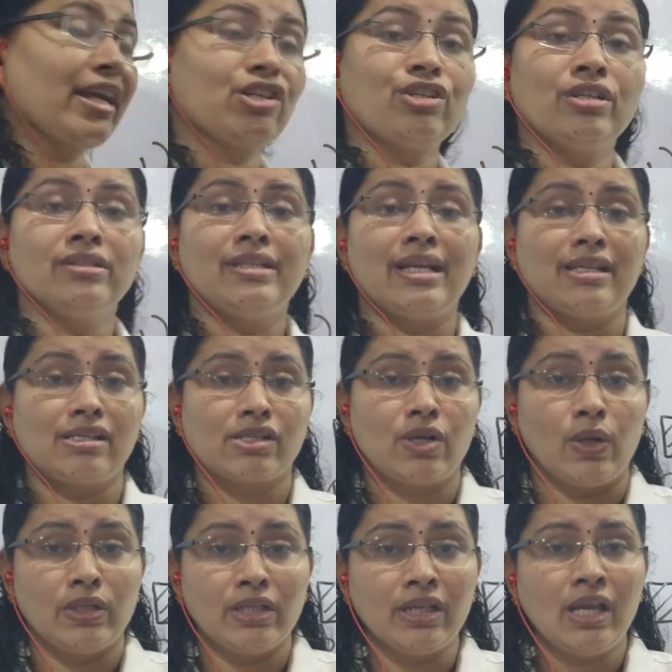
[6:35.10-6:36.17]
that is called
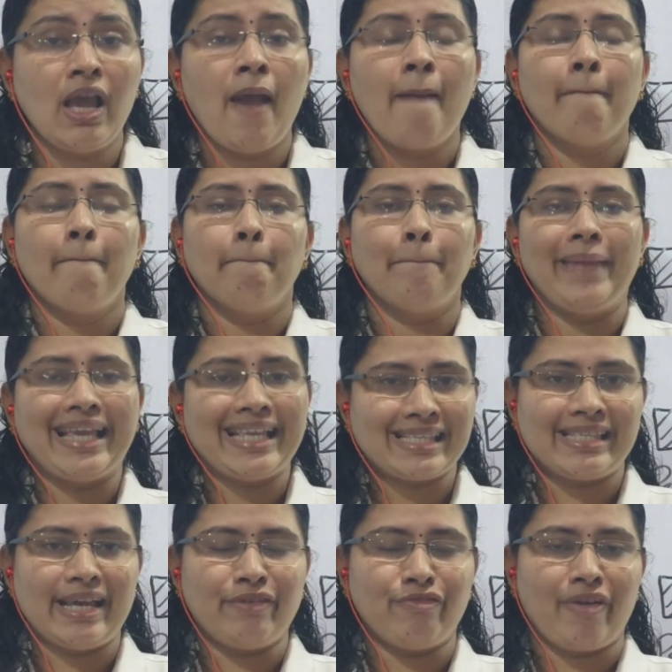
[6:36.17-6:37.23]
a mixed
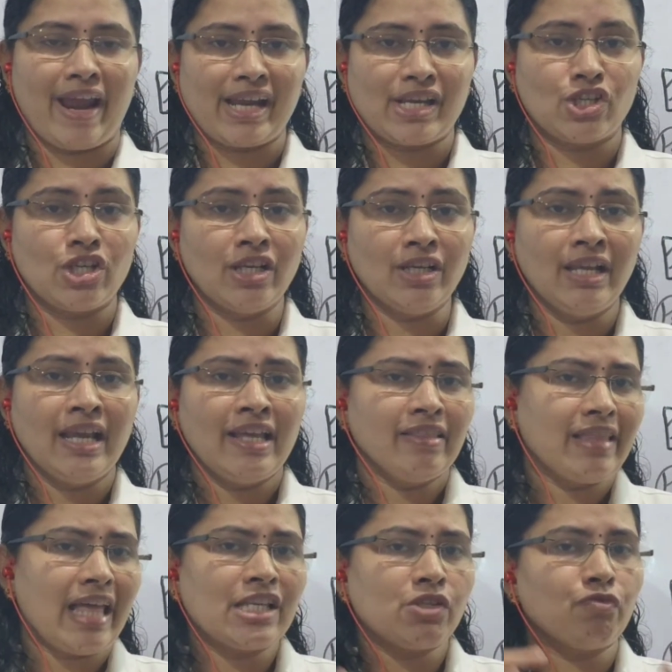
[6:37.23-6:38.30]
fraction that
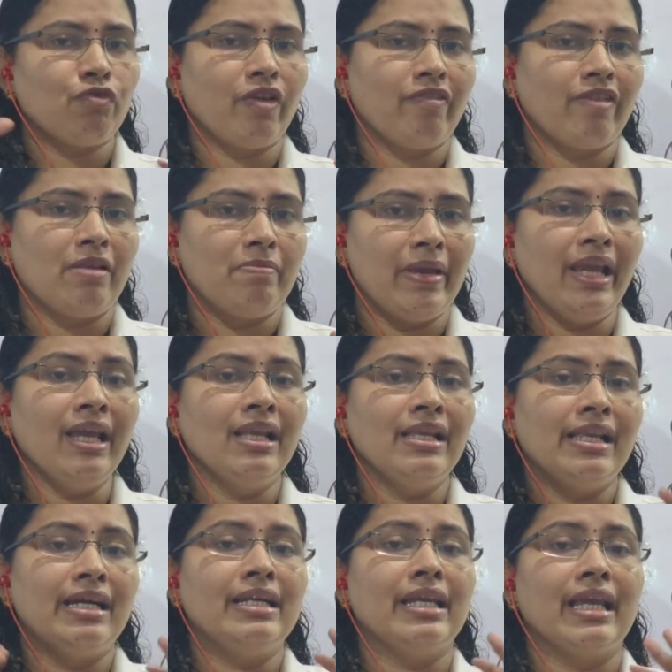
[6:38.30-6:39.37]
we will be learning
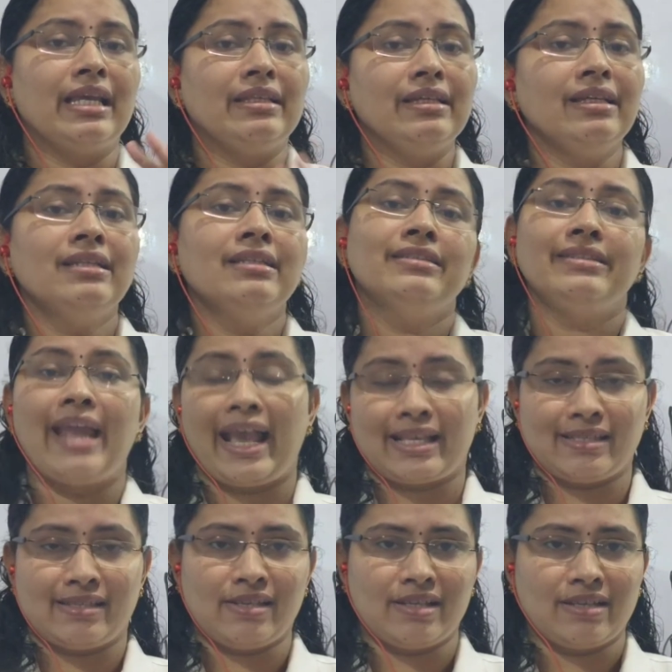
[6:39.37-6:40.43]
in the next
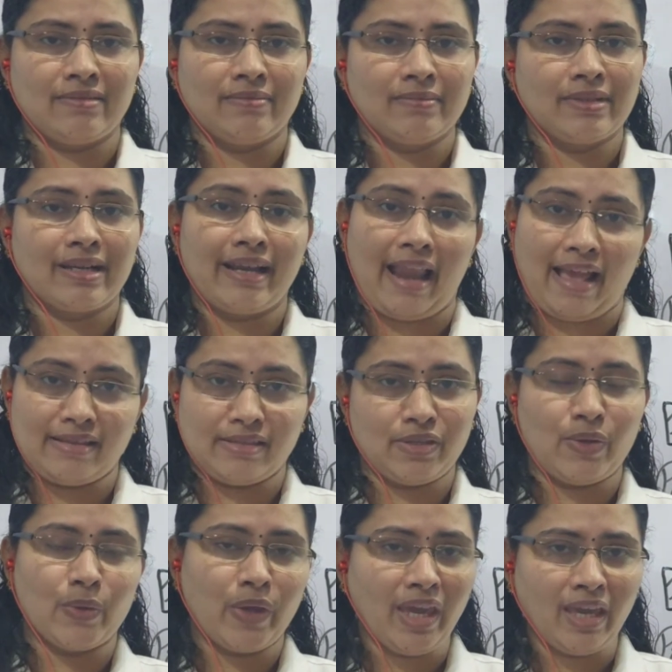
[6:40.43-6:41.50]
class. Okay?
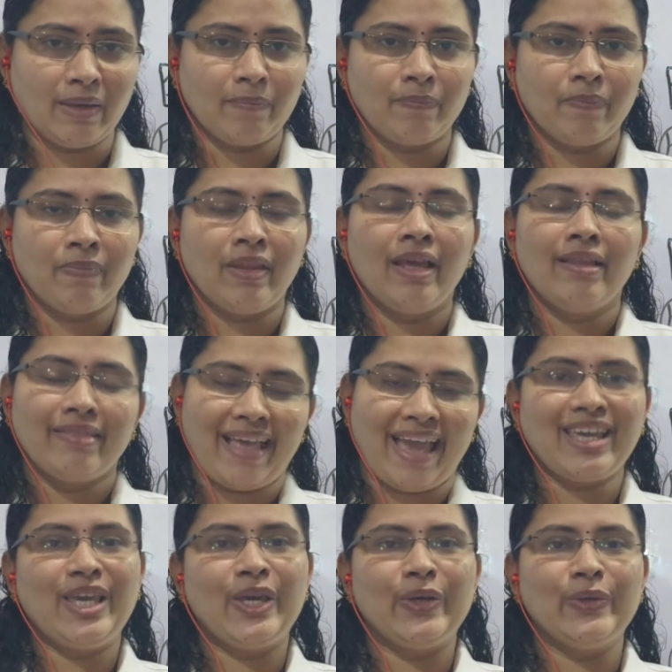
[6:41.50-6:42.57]
Thank
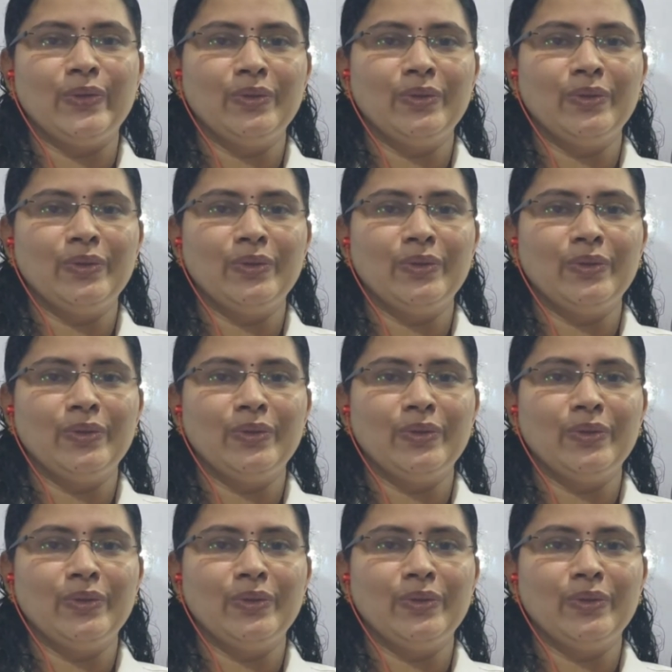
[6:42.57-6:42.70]
you.